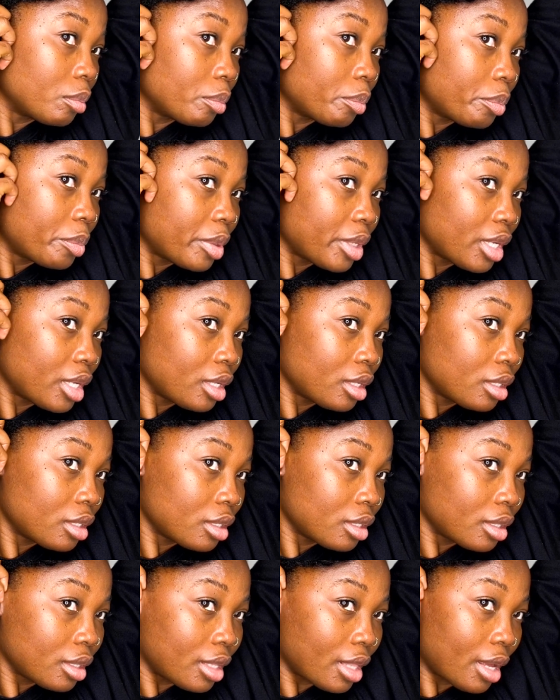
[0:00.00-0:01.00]

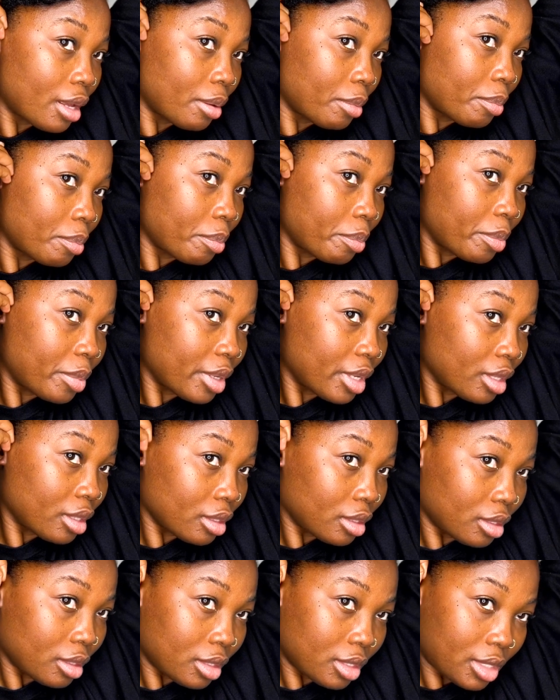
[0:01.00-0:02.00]
Pin that bit
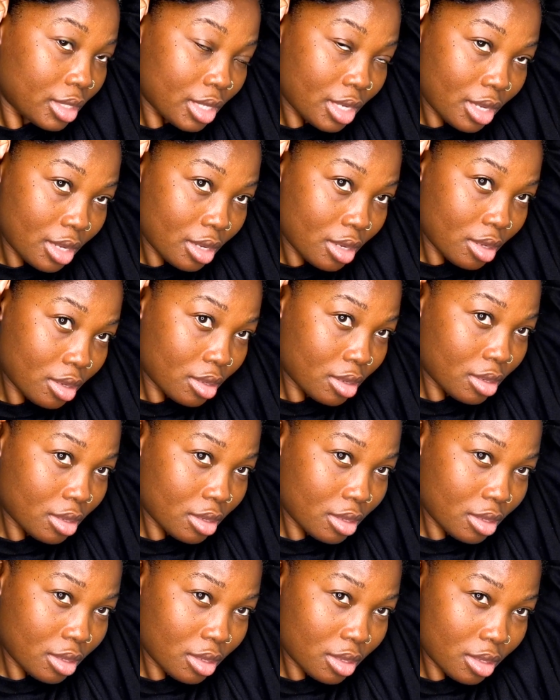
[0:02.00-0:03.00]
down.